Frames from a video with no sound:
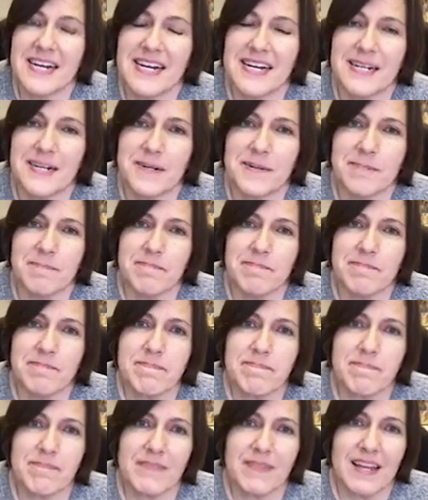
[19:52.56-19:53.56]

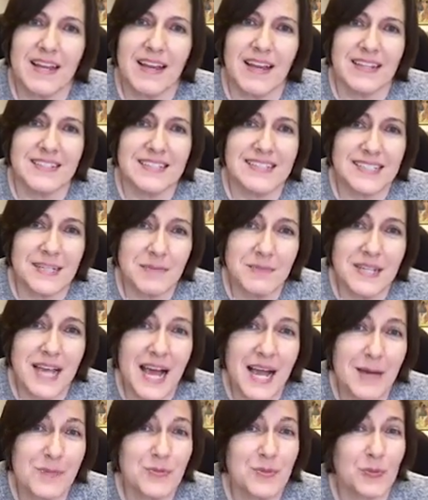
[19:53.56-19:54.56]
And
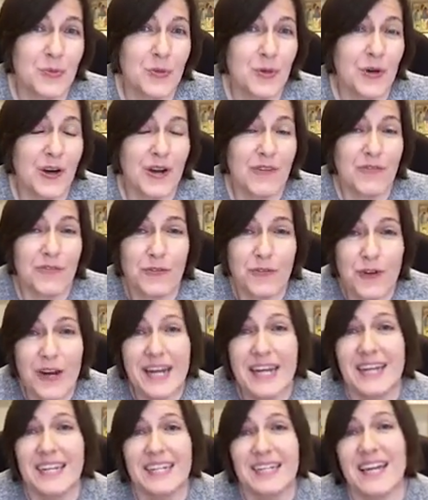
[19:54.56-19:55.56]
sometimes we're
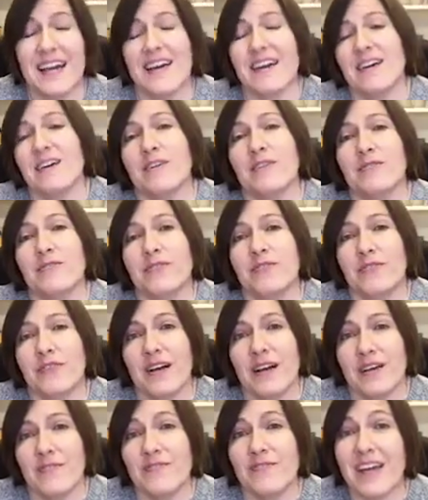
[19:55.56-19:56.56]
afraid of
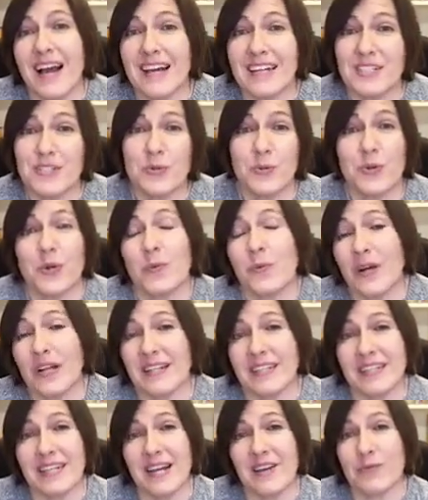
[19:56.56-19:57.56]
not doing
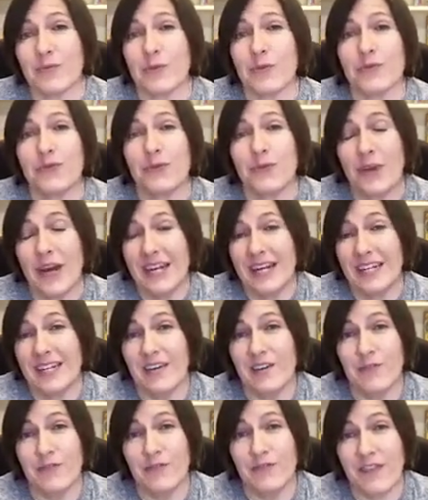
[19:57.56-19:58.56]
well enough. We're
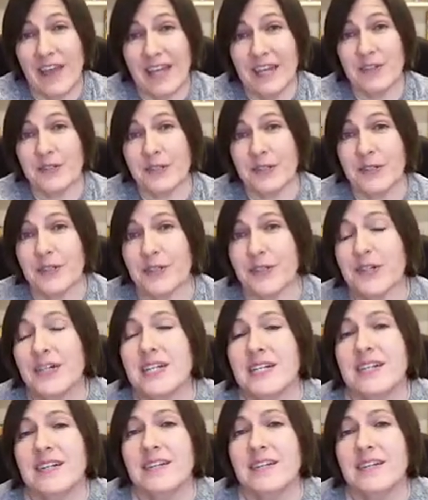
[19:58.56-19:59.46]
afraid of failure.